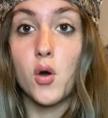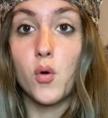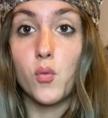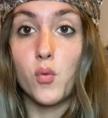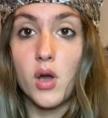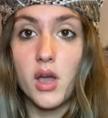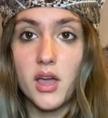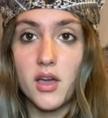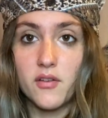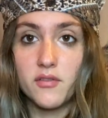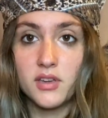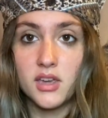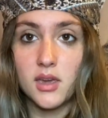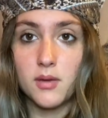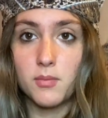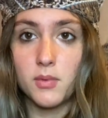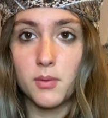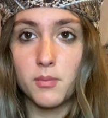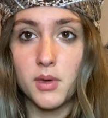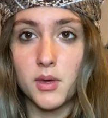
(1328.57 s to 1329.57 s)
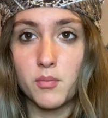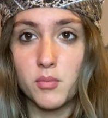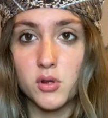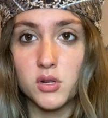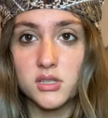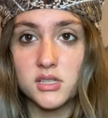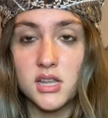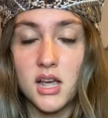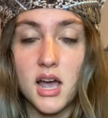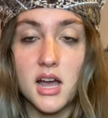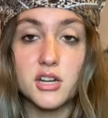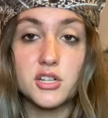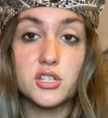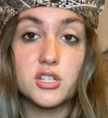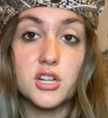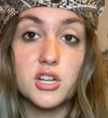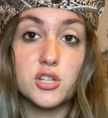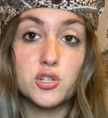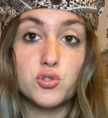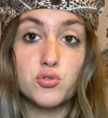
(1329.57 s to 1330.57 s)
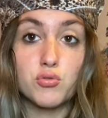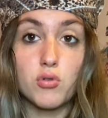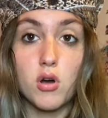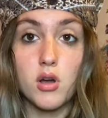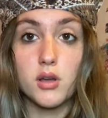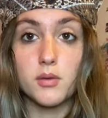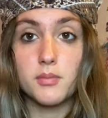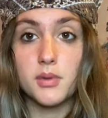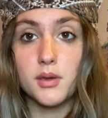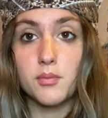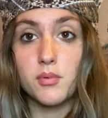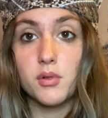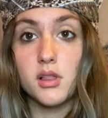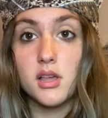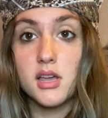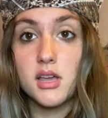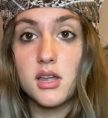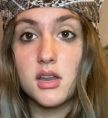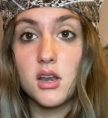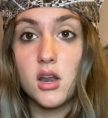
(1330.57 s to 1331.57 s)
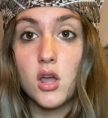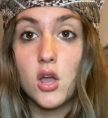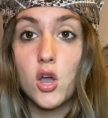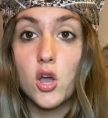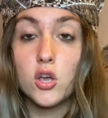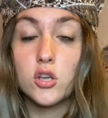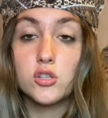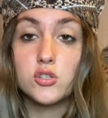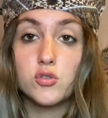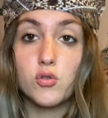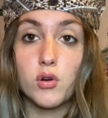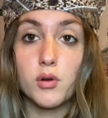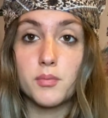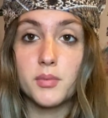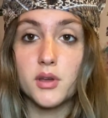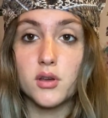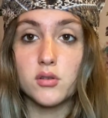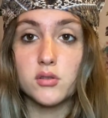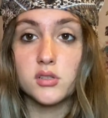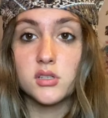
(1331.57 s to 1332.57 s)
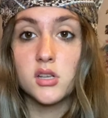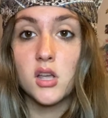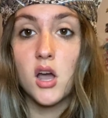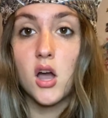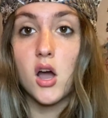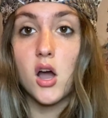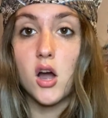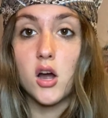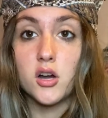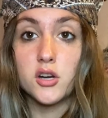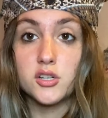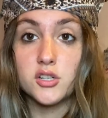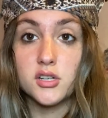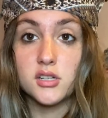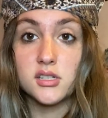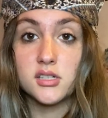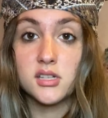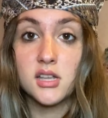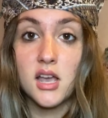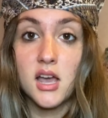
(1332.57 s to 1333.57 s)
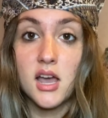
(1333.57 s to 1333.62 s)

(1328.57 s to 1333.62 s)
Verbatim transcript: way of keeping people attached and drawing people in. Scorpios are just